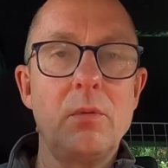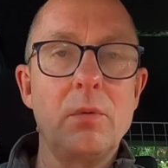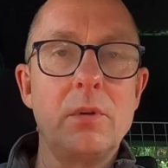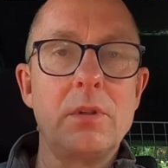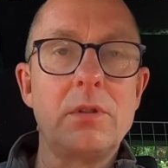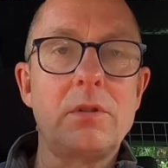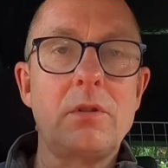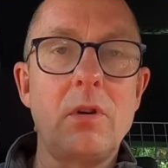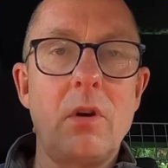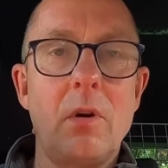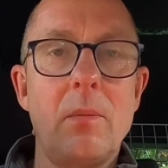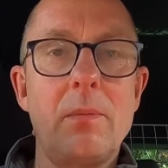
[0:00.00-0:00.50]
worn
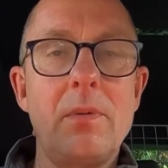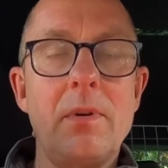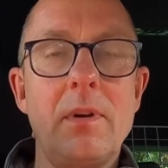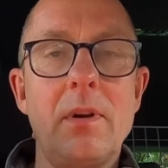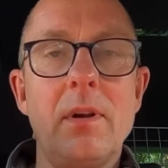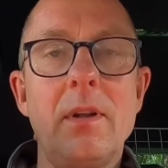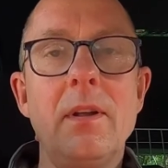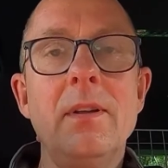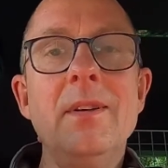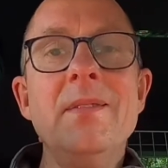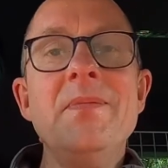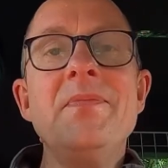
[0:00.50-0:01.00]
this top,
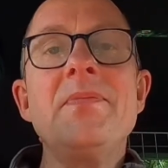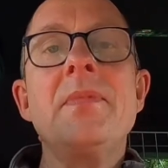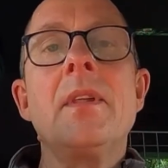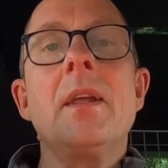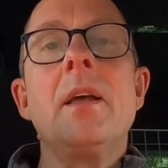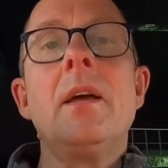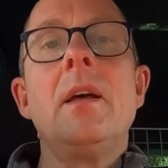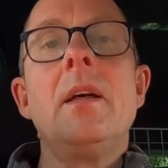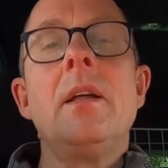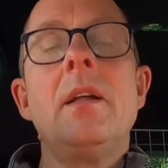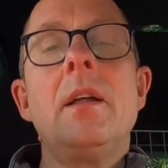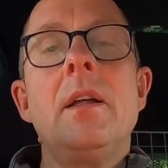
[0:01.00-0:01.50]
but
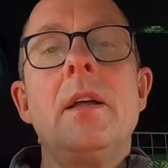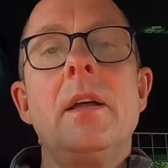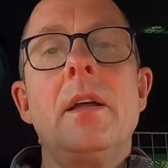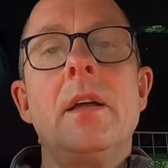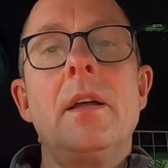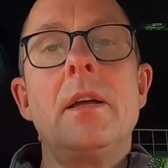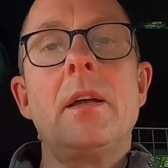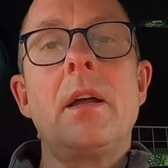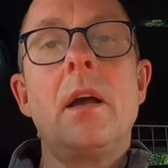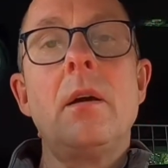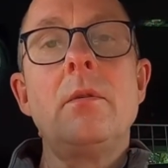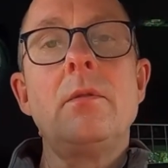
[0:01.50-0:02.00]

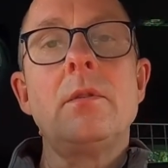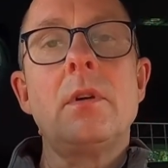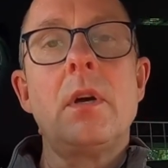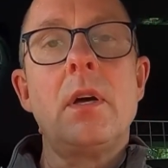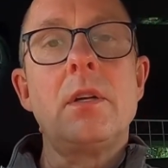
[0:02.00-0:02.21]
here you go.